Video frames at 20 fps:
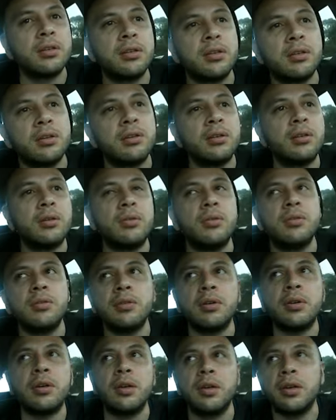you know,
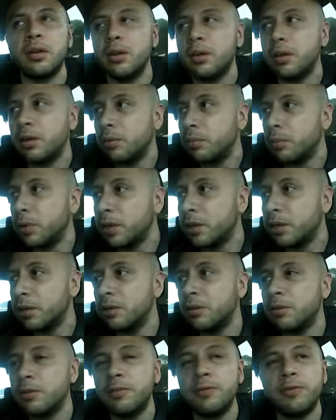and make a
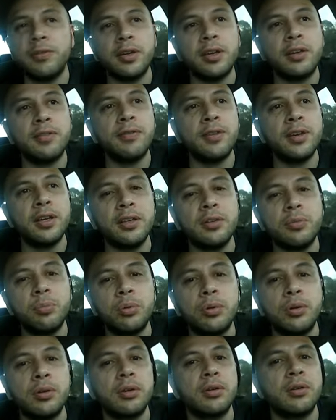little fake
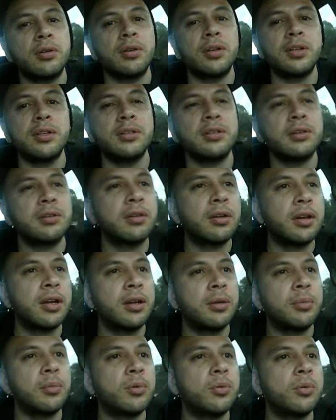Facebook or
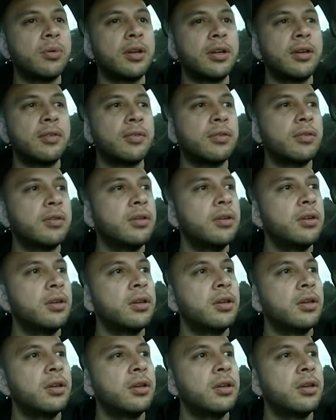Instagram or whatever,